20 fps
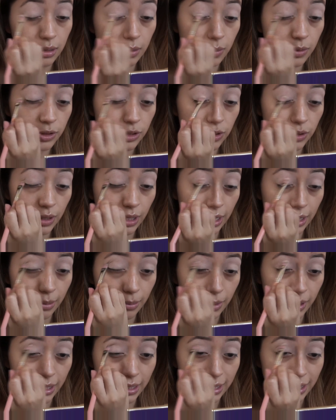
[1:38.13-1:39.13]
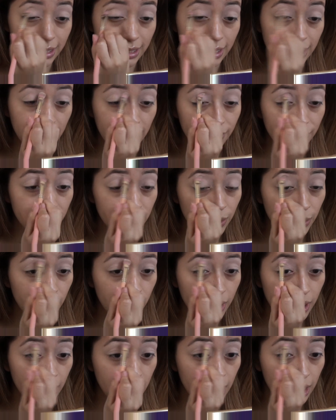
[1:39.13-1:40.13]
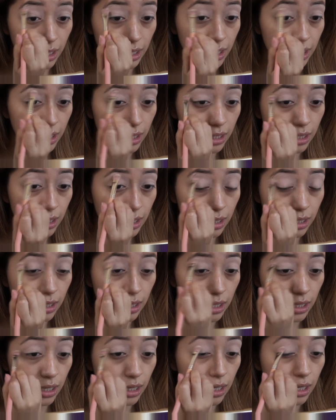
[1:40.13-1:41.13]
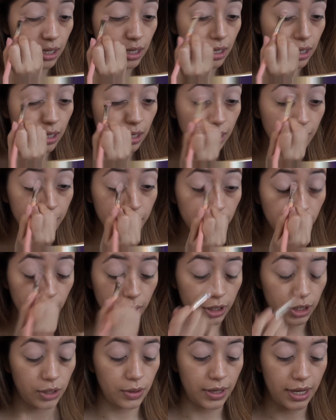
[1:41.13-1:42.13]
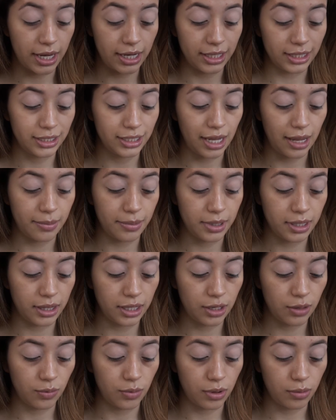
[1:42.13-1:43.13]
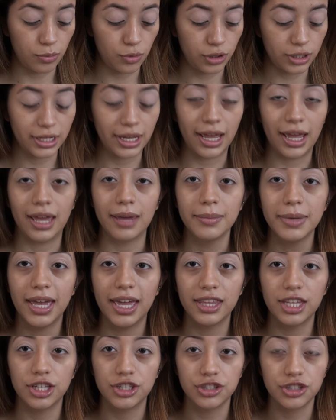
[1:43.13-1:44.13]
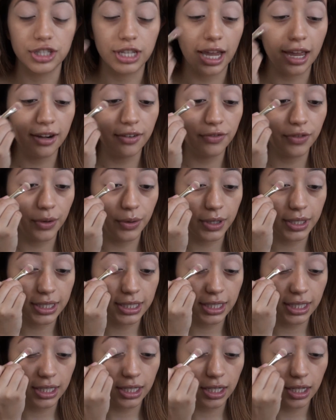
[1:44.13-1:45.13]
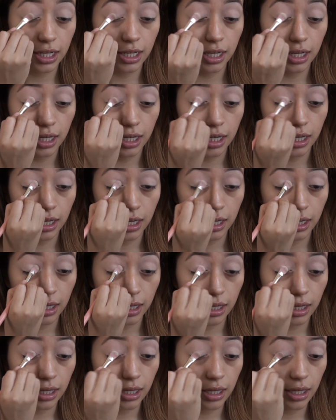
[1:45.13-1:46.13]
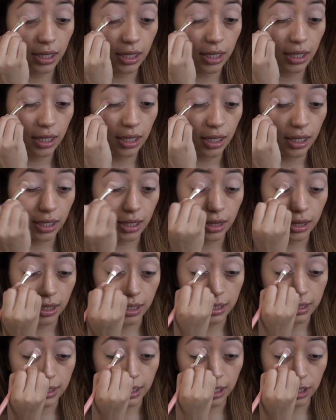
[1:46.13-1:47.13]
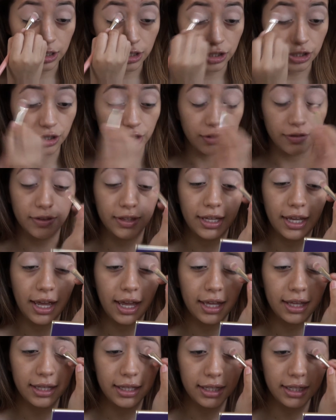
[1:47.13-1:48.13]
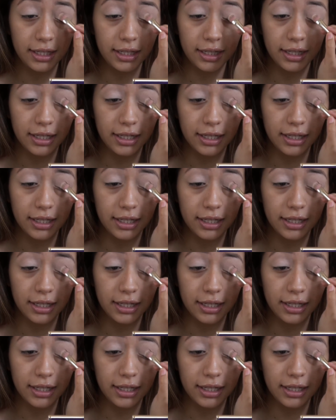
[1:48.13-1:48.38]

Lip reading: Once you kind of blended it everywhere, you want to go ahead and dab in there one more time, and then just kind of focus it in the center of the eyelid,